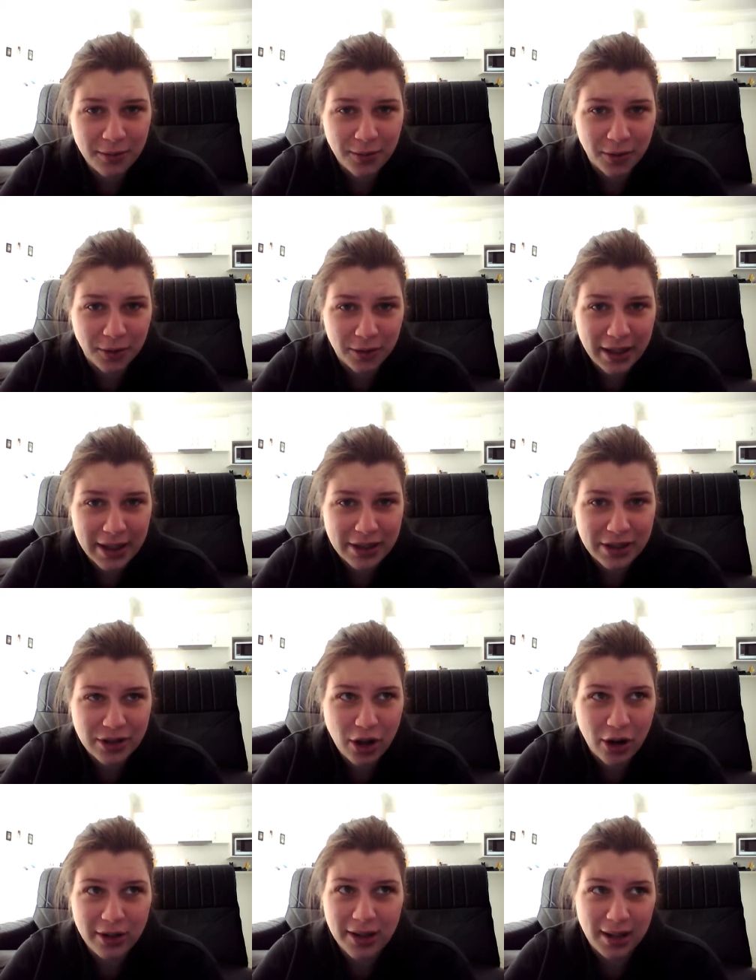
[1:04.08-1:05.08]
painful. It
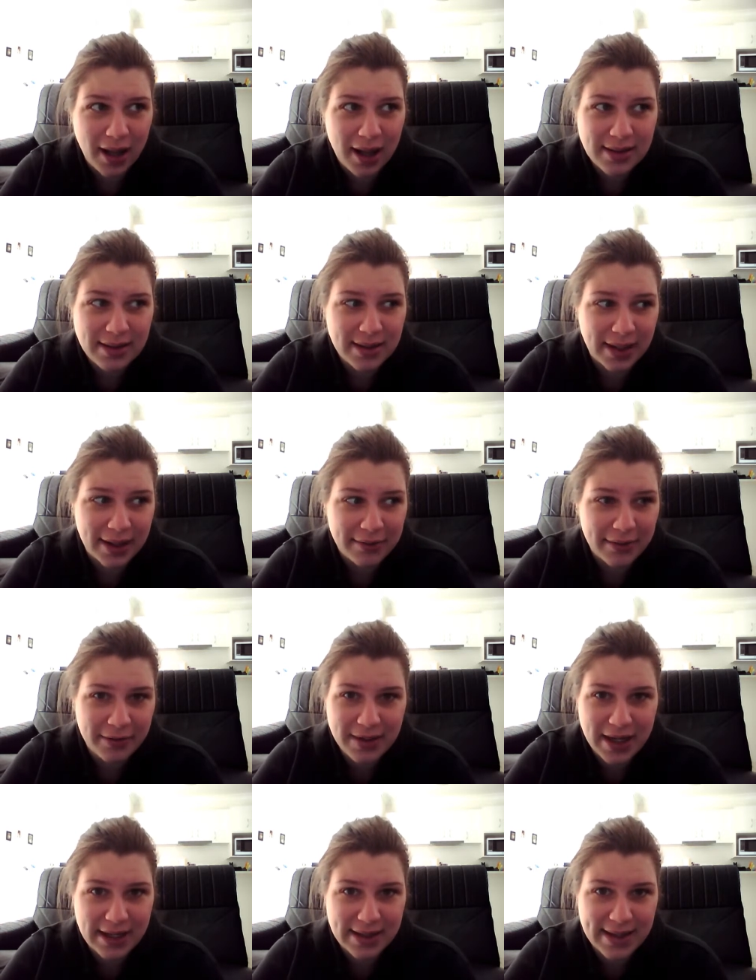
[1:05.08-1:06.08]
only lasted like
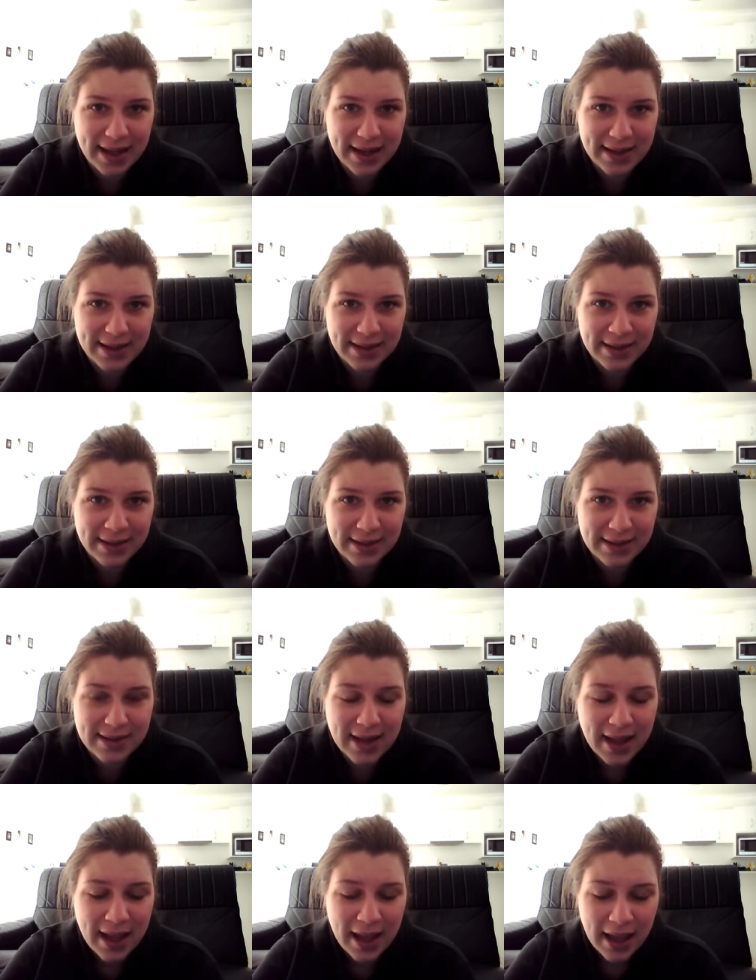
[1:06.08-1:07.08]
15
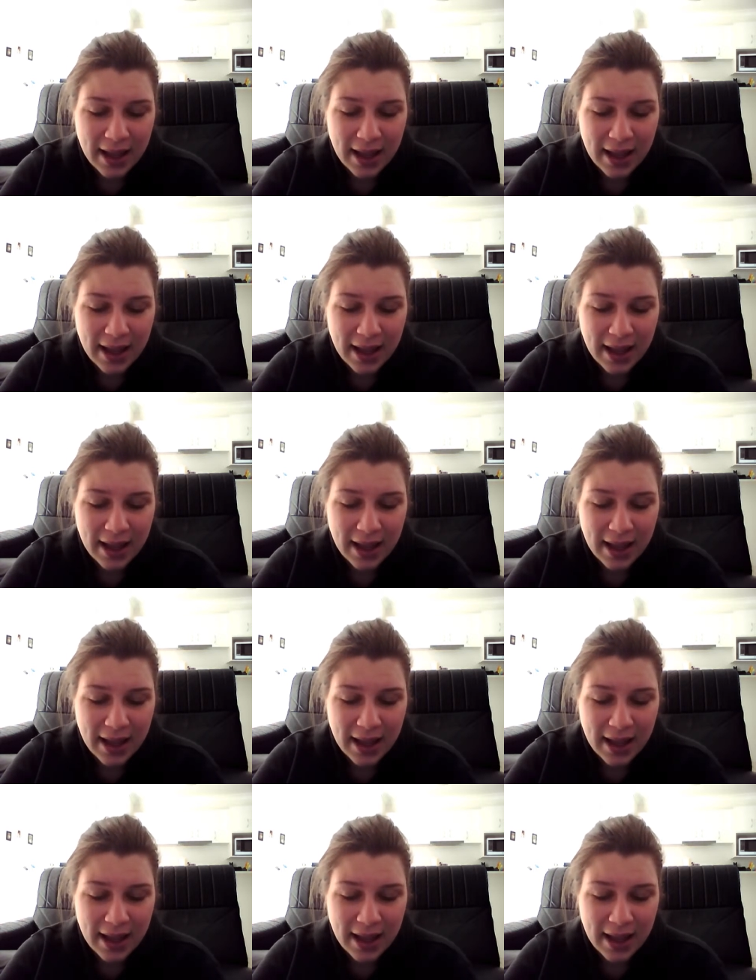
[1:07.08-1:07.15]
seconds.